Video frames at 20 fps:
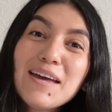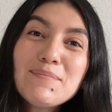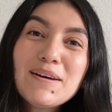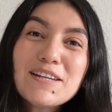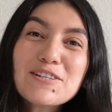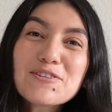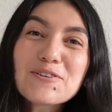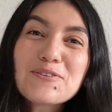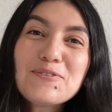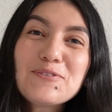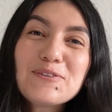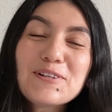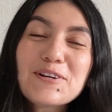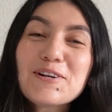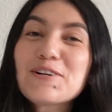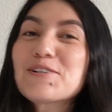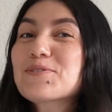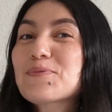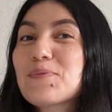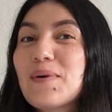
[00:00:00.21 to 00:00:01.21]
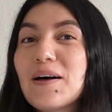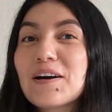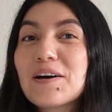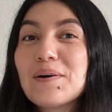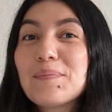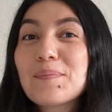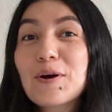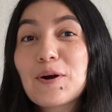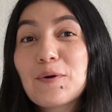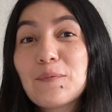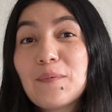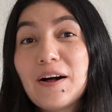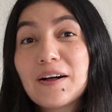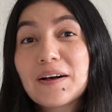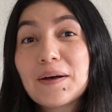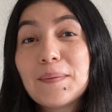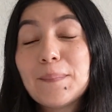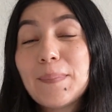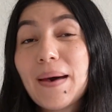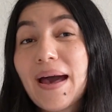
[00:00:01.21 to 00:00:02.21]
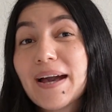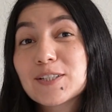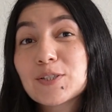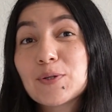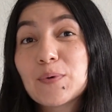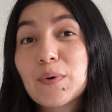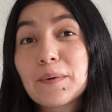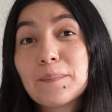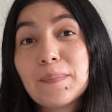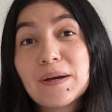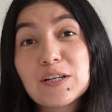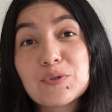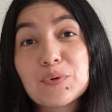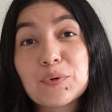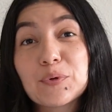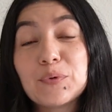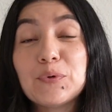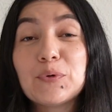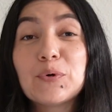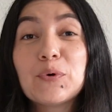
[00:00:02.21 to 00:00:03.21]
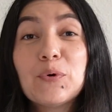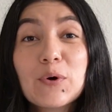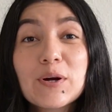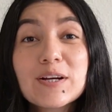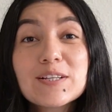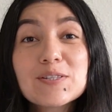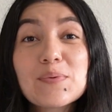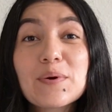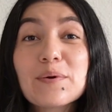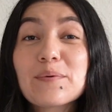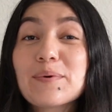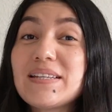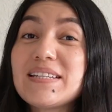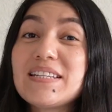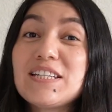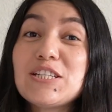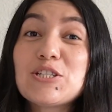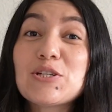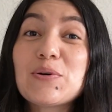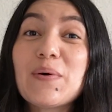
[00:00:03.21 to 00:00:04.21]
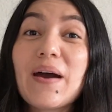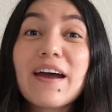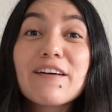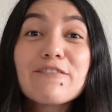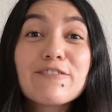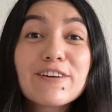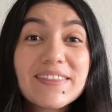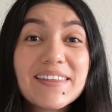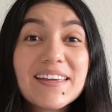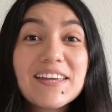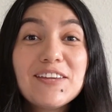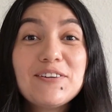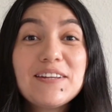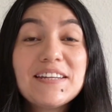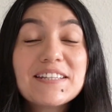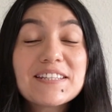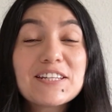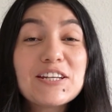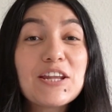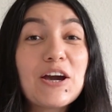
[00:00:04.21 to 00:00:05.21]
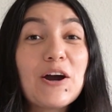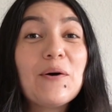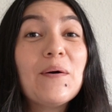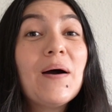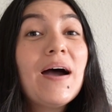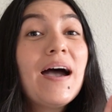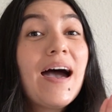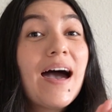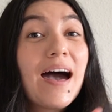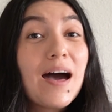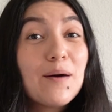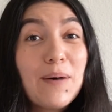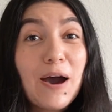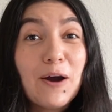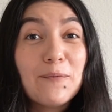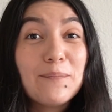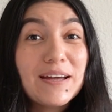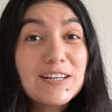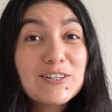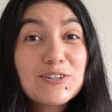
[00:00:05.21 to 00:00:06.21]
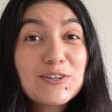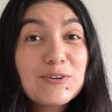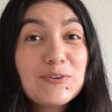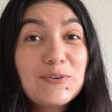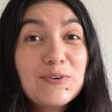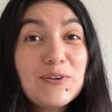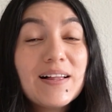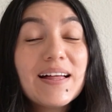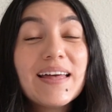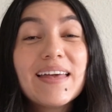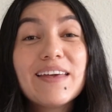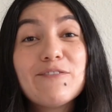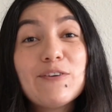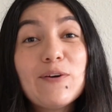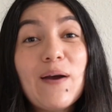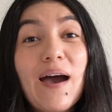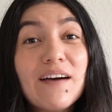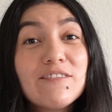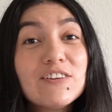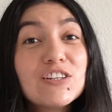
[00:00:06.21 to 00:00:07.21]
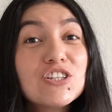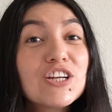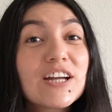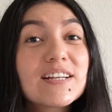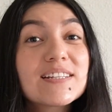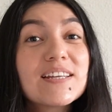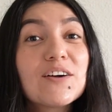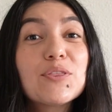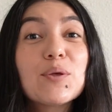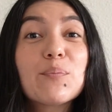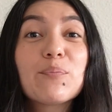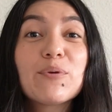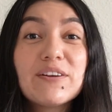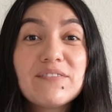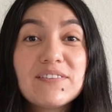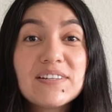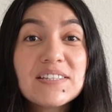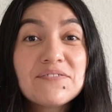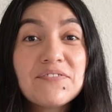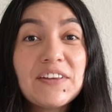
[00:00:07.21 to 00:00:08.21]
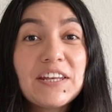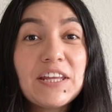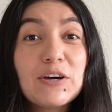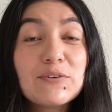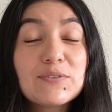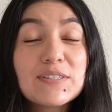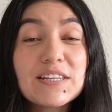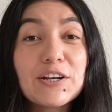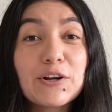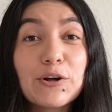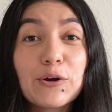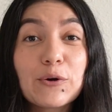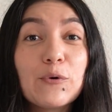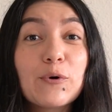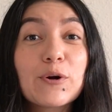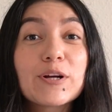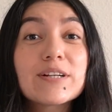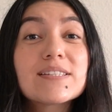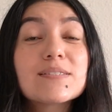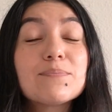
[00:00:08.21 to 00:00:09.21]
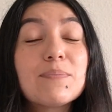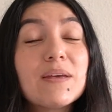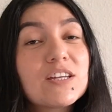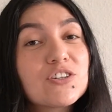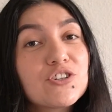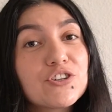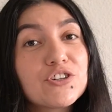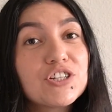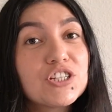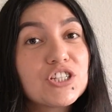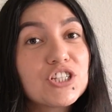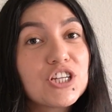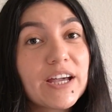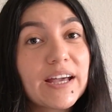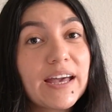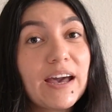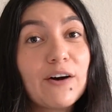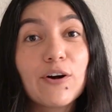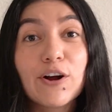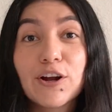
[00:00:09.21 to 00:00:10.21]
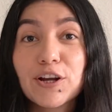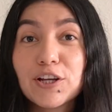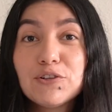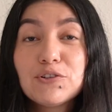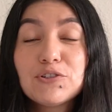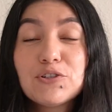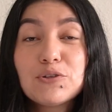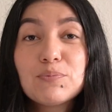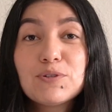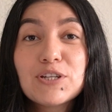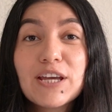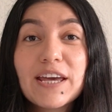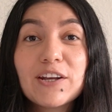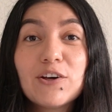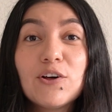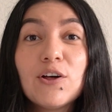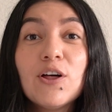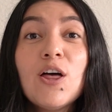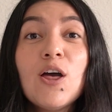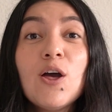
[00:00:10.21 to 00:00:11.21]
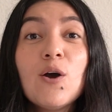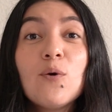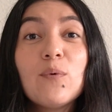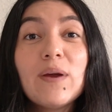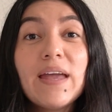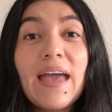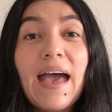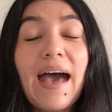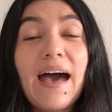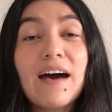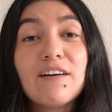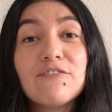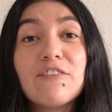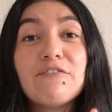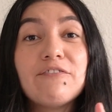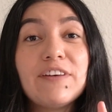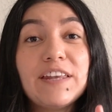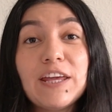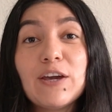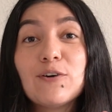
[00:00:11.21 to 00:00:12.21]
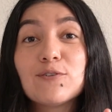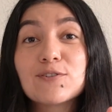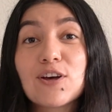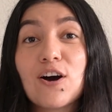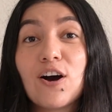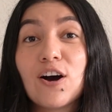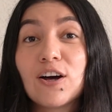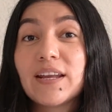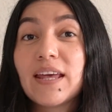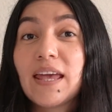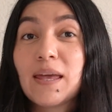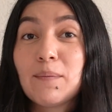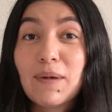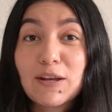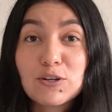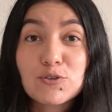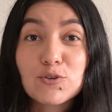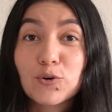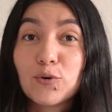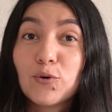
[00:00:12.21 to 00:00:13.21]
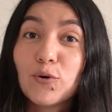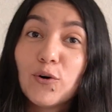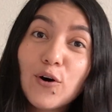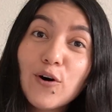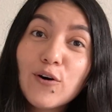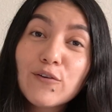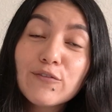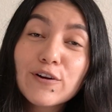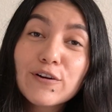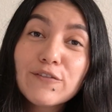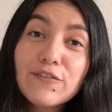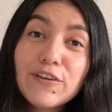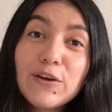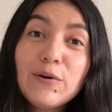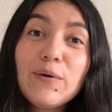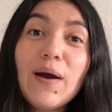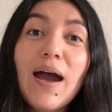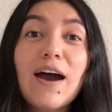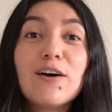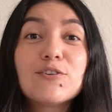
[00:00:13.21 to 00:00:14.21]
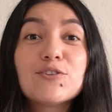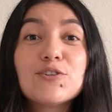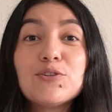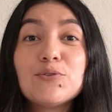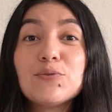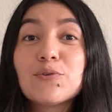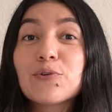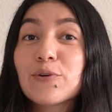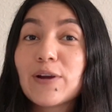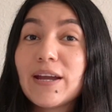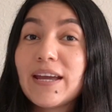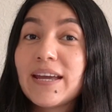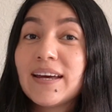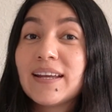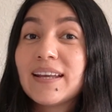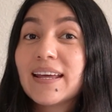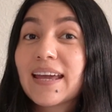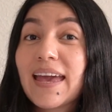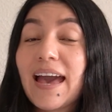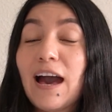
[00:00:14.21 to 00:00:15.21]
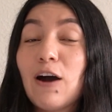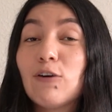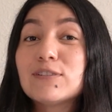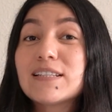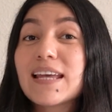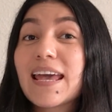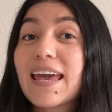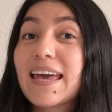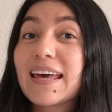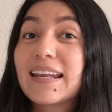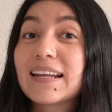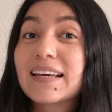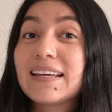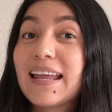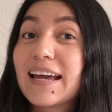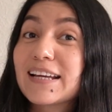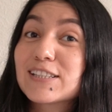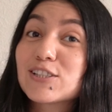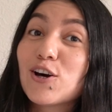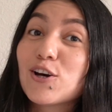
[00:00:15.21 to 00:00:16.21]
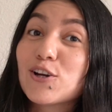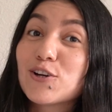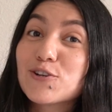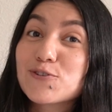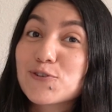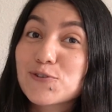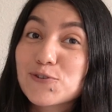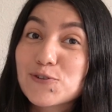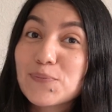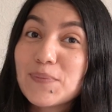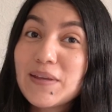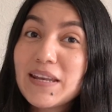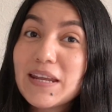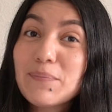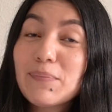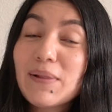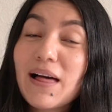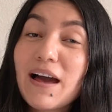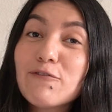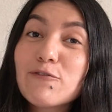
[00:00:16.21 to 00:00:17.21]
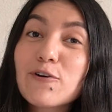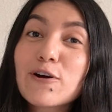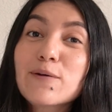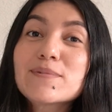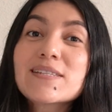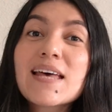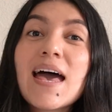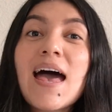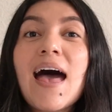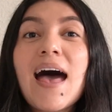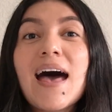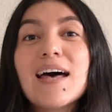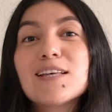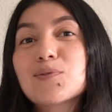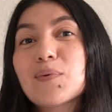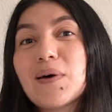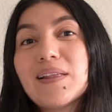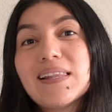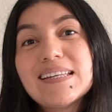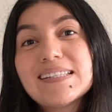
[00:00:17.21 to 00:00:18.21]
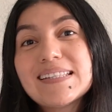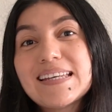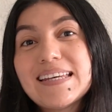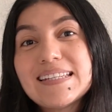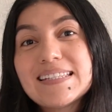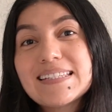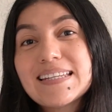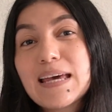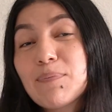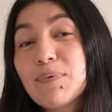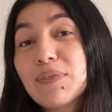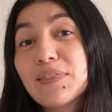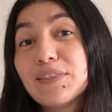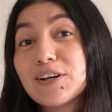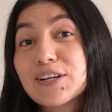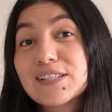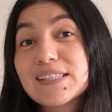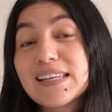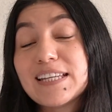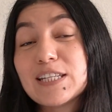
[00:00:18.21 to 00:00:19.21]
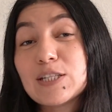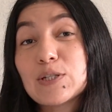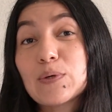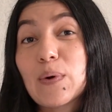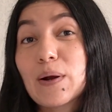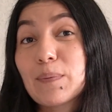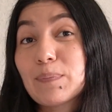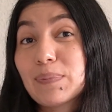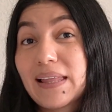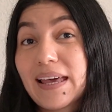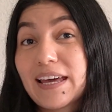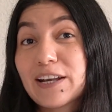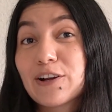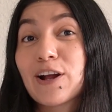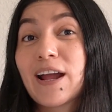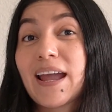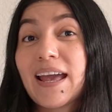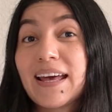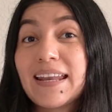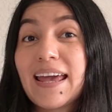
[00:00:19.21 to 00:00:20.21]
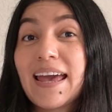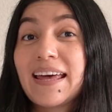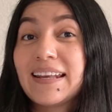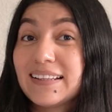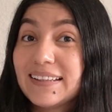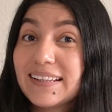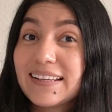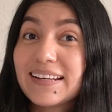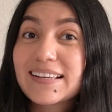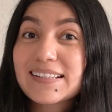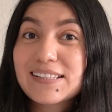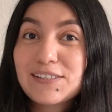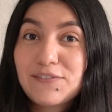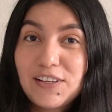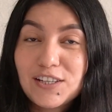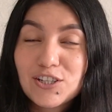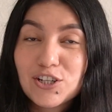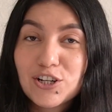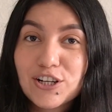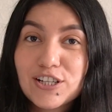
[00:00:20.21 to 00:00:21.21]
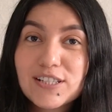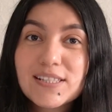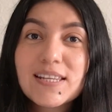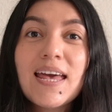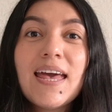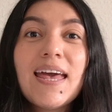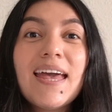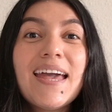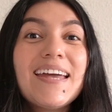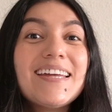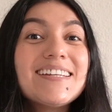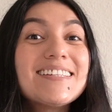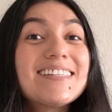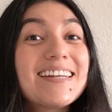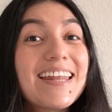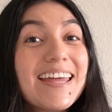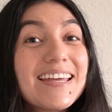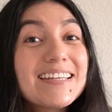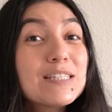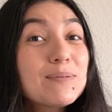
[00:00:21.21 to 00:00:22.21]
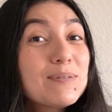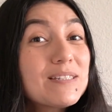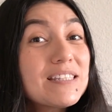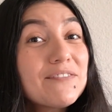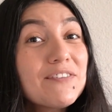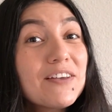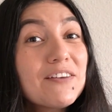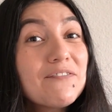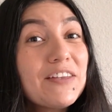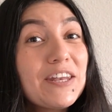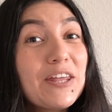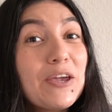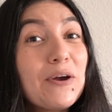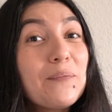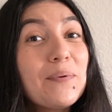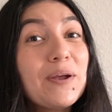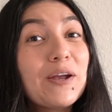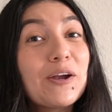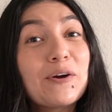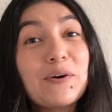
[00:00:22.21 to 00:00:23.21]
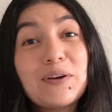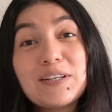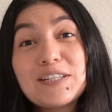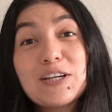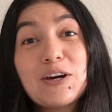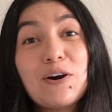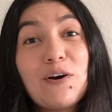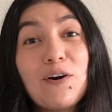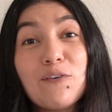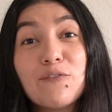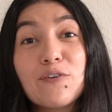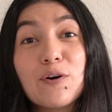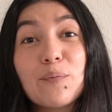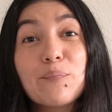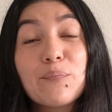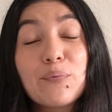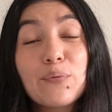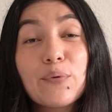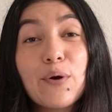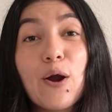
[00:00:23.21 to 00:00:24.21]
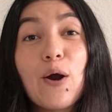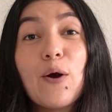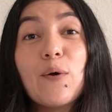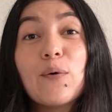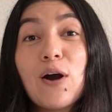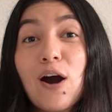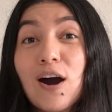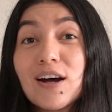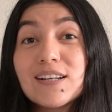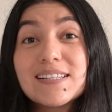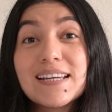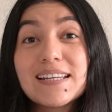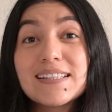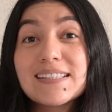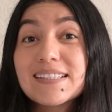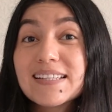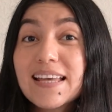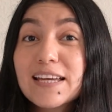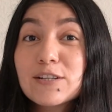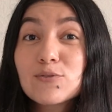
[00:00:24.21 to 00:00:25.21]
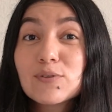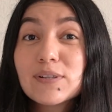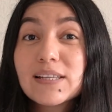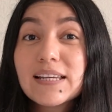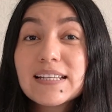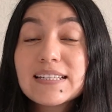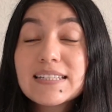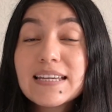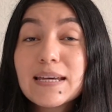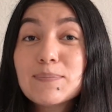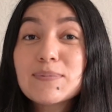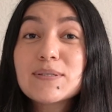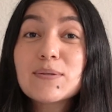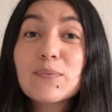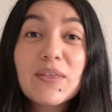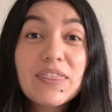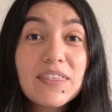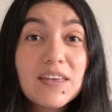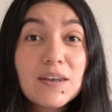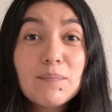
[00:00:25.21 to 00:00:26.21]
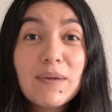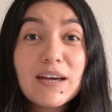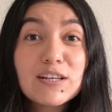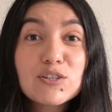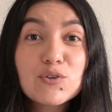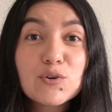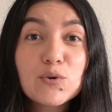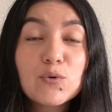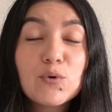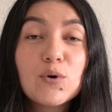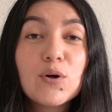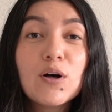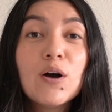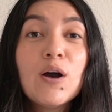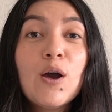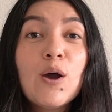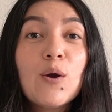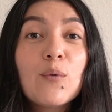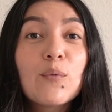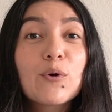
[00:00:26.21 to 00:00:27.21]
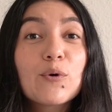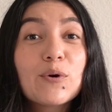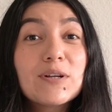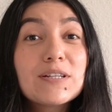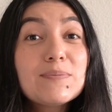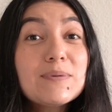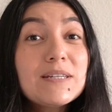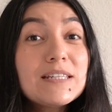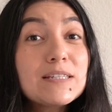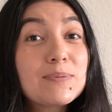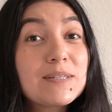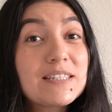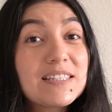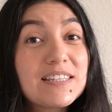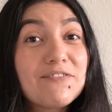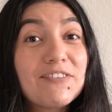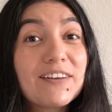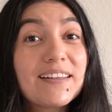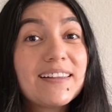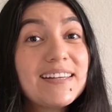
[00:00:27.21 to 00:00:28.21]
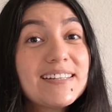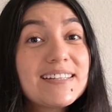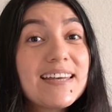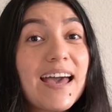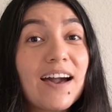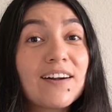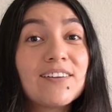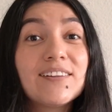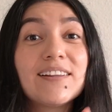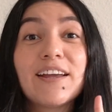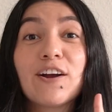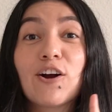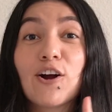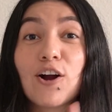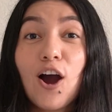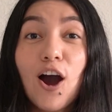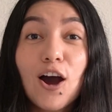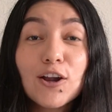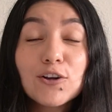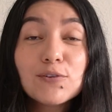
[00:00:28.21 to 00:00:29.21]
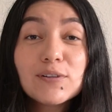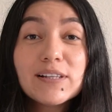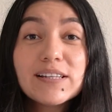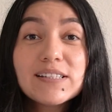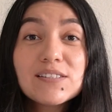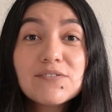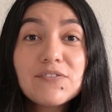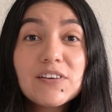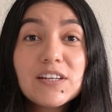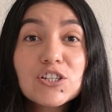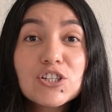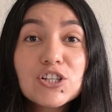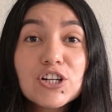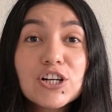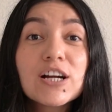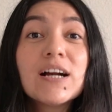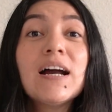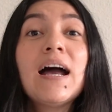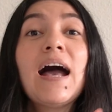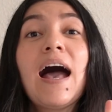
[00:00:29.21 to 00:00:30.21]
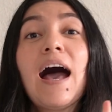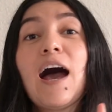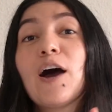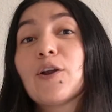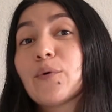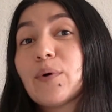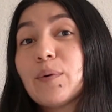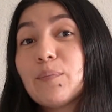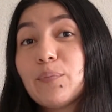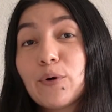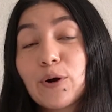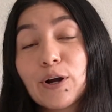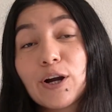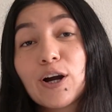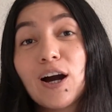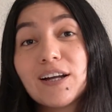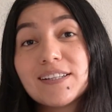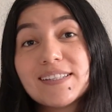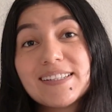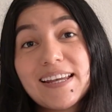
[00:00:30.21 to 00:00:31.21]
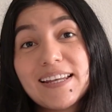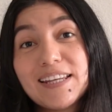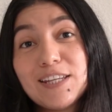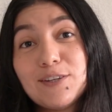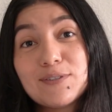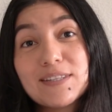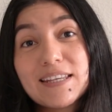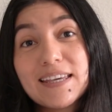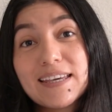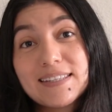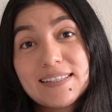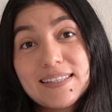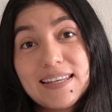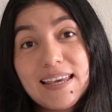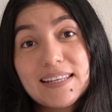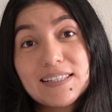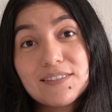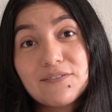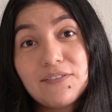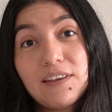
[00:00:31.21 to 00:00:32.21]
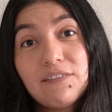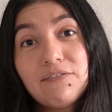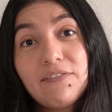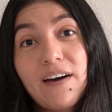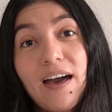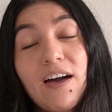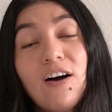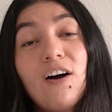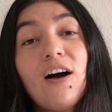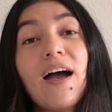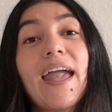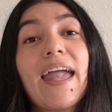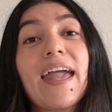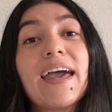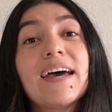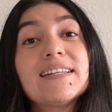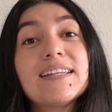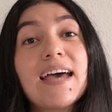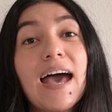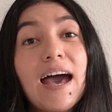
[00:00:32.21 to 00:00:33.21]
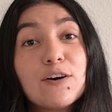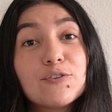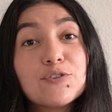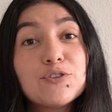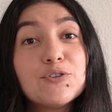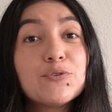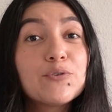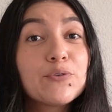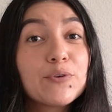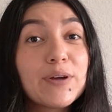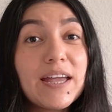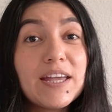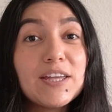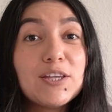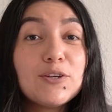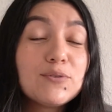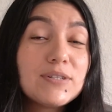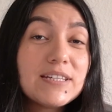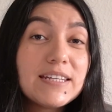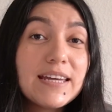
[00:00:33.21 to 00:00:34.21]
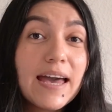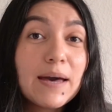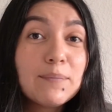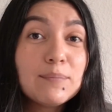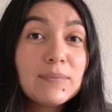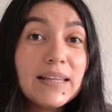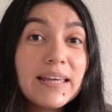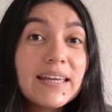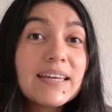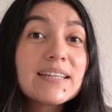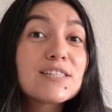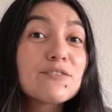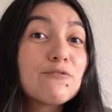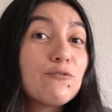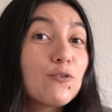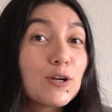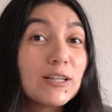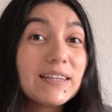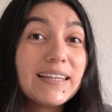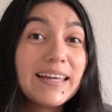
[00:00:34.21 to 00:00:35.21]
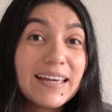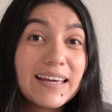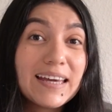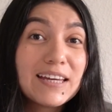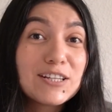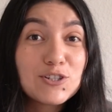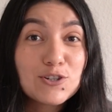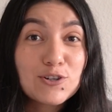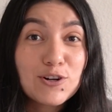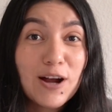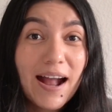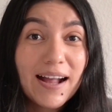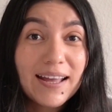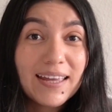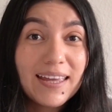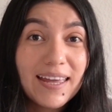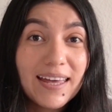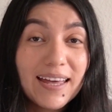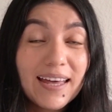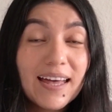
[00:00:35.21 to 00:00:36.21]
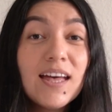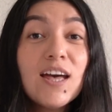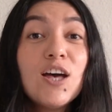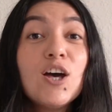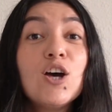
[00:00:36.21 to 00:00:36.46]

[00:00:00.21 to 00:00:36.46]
Metricoolers, welcome back to our Metricool course where we teach you everything you need to know about Metricool. If you haven't checked out the previous videos in our course, make sure to check out our YouTube channel. We have videos on a Metricool overview, how to create an account and connect all your social media platforms, as well as in-depth looks into our planner and analytics features. In today's specific video, we are going to go over pro content scheduling tips within Metricool. We're going to be specifically tackling our Autolists feature, how to import content using a CSV file, and how to create UTM links for link tracking.